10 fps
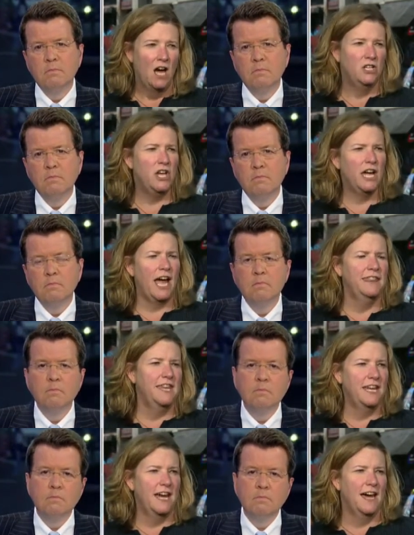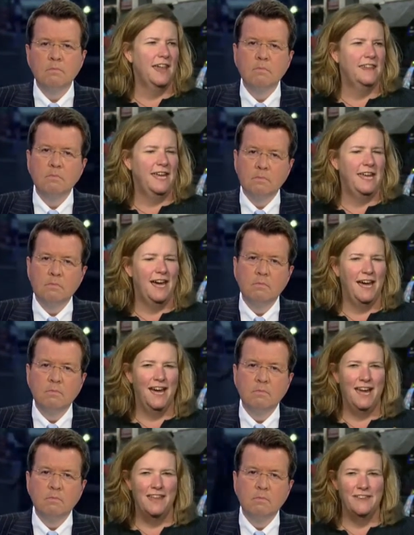Speaker 1: Look, I think uh, the
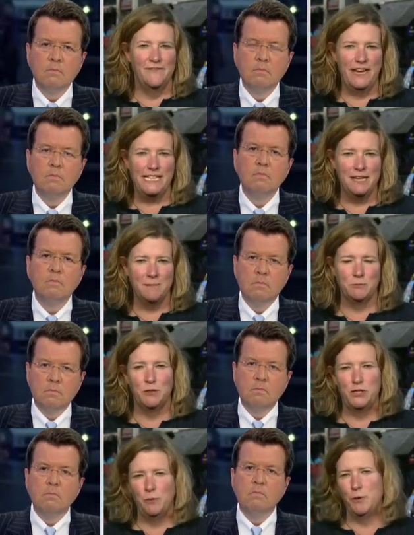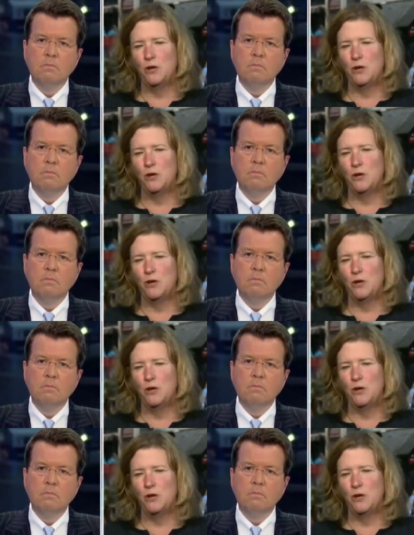uh, the victims were super